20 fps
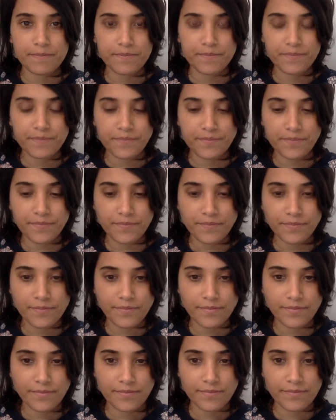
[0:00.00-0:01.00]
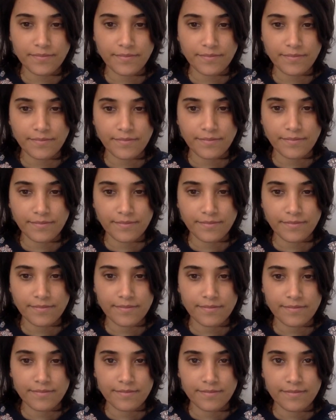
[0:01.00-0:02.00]

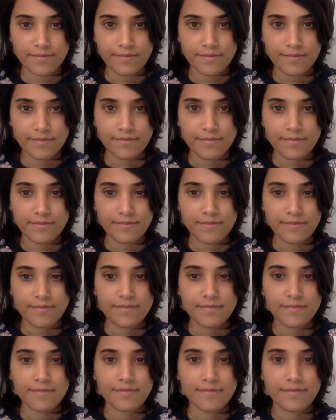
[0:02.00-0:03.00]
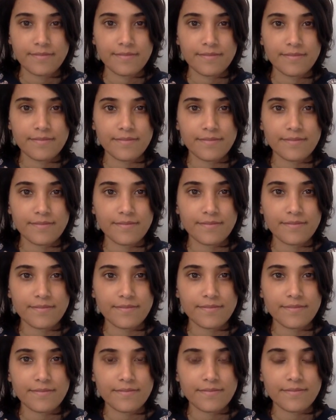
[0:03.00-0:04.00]

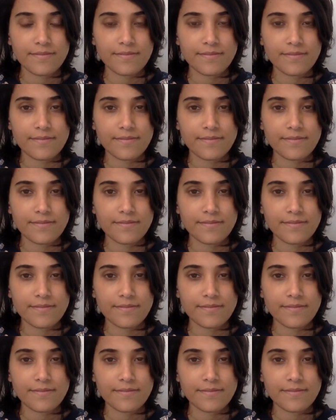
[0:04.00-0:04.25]
[no speech]